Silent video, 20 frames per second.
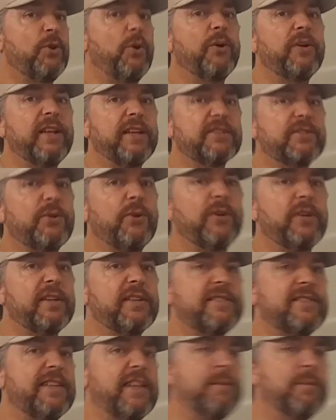going, guys. It's going to
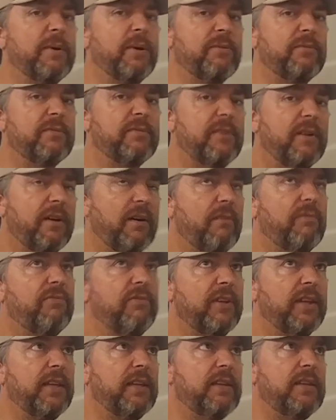SEMA
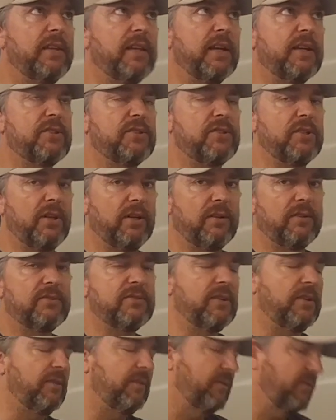hopefully next year.
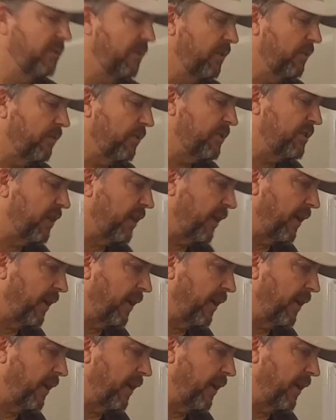So we'll check